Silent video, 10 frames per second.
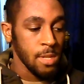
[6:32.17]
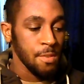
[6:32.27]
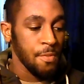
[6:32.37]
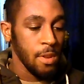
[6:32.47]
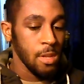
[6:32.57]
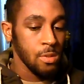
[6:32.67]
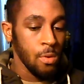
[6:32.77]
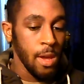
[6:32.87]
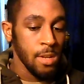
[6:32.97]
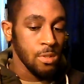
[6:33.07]
So that's the thing
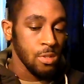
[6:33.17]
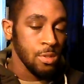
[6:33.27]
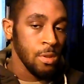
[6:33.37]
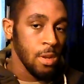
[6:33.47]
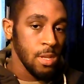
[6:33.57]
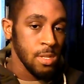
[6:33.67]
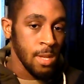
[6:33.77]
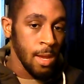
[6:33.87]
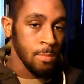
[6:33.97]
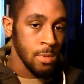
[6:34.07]
that's going to edge us on in
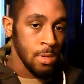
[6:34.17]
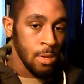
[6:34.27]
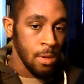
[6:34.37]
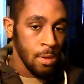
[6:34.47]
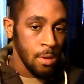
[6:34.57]
these times.